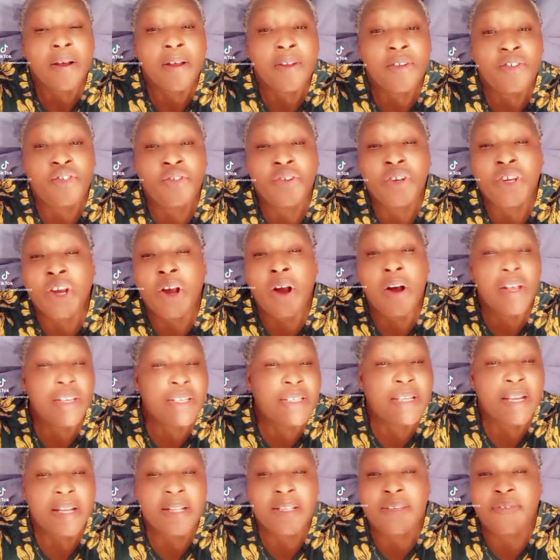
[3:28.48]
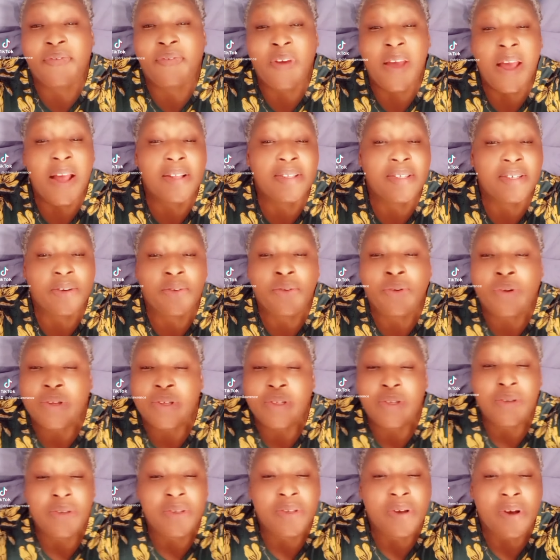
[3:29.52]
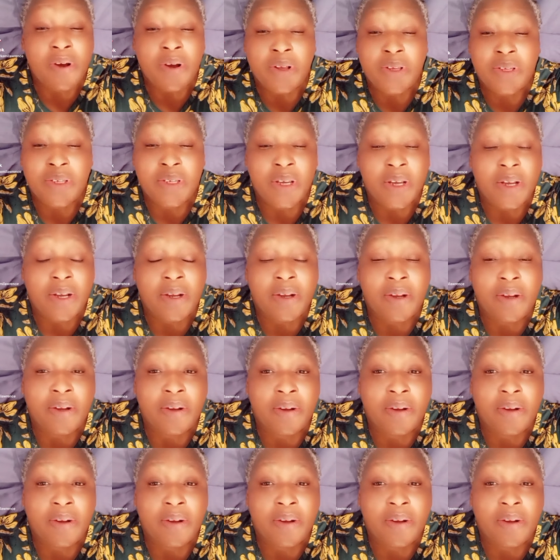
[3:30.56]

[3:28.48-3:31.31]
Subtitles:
Judy Austin's fans are also toxic.